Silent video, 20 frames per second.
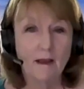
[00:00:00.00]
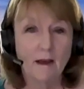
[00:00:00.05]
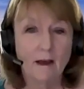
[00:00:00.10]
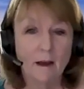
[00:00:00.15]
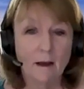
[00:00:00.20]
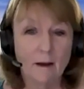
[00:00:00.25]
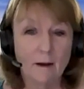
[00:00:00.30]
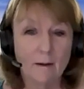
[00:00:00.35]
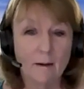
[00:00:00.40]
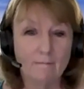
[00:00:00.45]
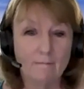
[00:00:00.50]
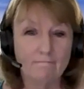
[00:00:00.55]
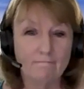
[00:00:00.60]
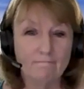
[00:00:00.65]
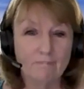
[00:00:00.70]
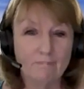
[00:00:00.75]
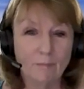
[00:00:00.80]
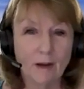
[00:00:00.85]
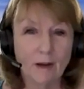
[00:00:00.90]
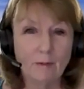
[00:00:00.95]

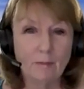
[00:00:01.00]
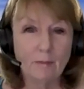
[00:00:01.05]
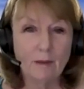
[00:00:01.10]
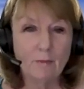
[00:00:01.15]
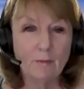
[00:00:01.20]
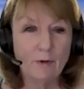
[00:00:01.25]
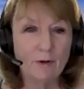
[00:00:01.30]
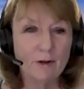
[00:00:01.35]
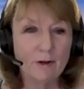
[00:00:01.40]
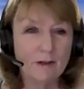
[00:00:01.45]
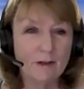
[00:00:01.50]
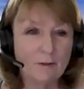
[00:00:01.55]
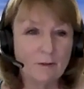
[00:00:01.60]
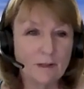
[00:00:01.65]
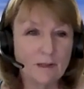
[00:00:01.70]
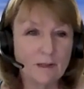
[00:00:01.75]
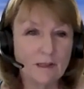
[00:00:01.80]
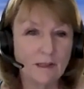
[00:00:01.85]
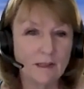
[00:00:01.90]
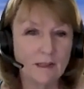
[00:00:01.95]
Probably more
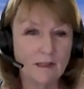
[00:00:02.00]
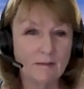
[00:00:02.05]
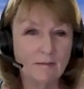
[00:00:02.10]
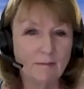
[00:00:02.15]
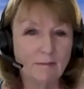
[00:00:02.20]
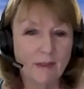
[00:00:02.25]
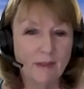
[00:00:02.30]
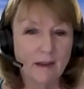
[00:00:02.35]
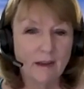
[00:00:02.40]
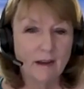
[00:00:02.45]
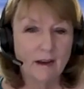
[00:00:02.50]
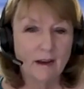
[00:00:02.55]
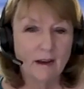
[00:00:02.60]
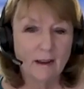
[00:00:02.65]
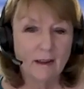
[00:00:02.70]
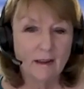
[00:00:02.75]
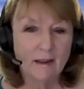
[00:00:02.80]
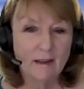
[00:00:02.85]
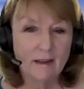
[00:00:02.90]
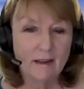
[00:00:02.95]
interesting
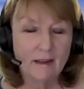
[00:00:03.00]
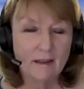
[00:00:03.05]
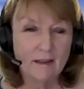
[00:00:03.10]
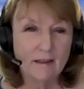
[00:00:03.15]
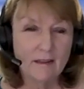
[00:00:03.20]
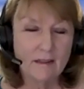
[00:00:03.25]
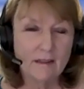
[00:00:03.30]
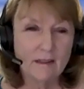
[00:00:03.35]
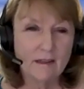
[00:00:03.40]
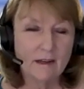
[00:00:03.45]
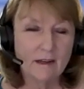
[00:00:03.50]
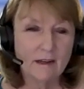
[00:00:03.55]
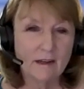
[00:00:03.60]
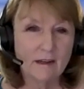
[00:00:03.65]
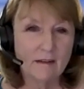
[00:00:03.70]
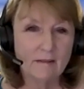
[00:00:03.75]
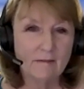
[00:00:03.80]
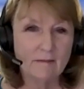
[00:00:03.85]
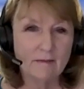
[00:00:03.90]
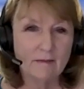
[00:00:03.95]
is
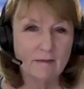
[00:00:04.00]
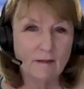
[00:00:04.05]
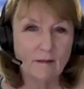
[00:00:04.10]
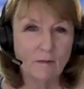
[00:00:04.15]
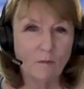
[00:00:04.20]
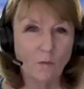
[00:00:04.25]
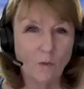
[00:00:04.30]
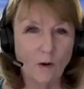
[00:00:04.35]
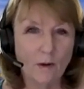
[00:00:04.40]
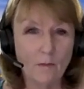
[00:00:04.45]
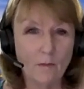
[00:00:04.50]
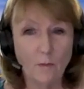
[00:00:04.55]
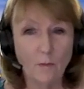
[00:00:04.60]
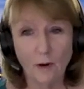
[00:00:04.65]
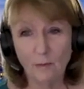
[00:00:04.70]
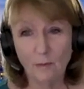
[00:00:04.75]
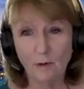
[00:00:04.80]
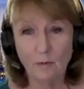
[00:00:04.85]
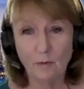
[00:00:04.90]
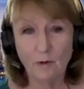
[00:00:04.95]
what
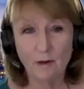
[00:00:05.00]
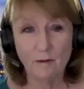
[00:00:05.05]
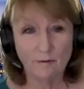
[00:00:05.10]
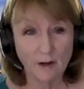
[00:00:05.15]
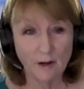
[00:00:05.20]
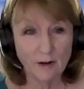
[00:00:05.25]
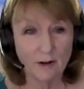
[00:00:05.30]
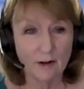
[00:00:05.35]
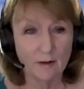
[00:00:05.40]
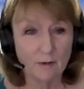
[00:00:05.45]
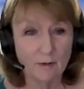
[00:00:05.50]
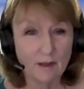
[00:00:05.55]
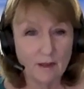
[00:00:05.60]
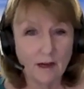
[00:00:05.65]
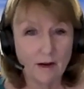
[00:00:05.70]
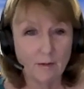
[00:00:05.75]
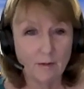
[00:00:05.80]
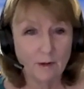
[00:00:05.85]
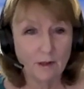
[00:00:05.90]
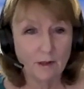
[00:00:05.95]
would we vary
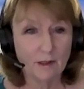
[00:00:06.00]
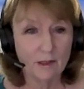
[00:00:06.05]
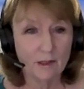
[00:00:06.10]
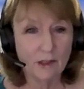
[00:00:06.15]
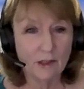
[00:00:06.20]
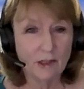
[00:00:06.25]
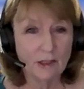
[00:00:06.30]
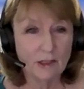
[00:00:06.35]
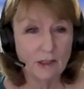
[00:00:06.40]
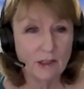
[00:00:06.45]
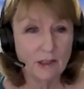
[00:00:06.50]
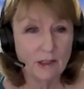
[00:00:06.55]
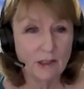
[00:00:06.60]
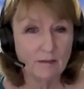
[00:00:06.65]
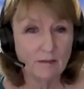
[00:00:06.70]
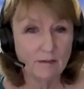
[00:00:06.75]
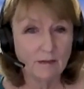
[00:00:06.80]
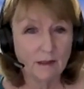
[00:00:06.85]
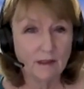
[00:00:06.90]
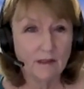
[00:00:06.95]
without really
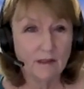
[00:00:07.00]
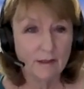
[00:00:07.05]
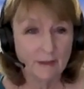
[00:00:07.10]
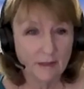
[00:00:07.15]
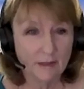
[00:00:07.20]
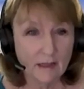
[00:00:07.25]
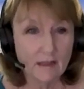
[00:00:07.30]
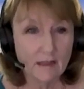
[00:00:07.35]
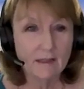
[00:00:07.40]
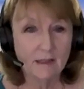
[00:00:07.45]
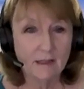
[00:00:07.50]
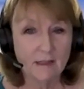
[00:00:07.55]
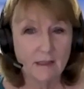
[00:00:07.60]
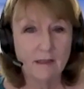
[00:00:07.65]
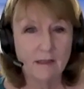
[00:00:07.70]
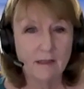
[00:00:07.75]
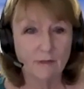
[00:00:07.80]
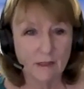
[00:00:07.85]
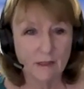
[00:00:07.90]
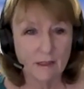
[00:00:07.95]
changing the essence
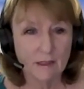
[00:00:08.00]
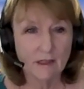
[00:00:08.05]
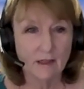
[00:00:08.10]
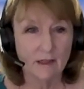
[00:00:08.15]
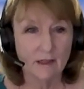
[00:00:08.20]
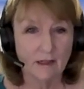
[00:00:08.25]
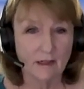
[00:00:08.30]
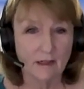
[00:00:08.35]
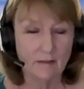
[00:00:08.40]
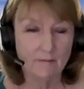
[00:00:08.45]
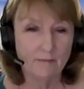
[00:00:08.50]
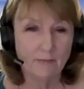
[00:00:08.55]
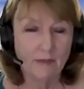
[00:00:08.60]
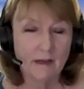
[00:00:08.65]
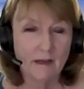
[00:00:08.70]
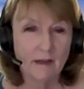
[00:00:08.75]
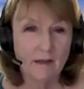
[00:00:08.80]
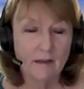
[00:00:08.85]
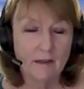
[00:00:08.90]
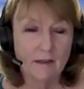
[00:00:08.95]
of the study.
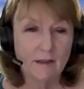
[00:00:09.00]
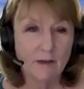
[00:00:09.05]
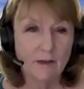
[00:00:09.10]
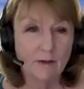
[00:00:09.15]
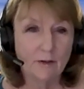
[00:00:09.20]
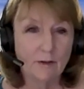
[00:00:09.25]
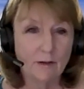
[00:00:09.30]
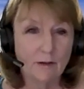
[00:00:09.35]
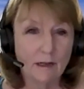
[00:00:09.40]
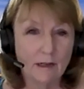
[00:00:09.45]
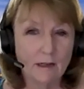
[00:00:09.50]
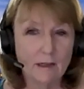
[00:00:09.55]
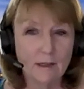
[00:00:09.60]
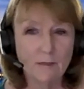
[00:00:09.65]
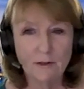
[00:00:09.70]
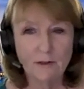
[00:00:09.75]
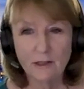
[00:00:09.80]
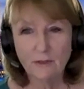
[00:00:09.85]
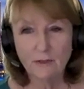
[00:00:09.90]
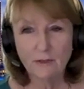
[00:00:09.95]
So I guess
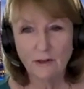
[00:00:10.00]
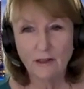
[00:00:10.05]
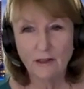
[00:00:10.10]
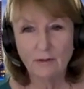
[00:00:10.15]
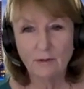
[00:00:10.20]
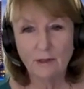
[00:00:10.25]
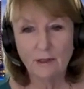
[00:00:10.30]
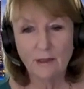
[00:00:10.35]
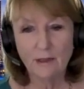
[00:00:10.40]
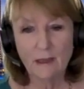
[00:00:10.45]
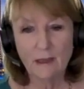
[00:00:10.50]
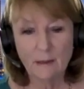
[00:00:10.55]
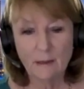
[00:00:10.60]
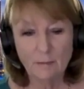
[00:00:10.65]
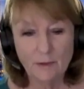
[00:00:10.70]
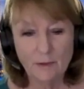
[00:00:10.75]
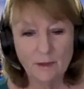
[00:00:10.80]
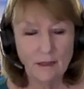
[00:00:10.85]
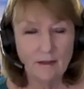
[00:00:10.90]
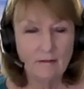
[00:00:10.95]
first of all, I would keep
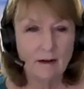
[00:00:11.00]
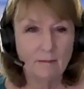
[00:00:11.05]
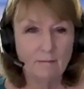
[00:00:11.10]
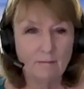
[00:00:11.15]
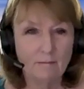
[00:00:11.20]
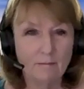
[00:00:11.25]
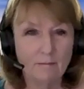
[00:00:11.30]
the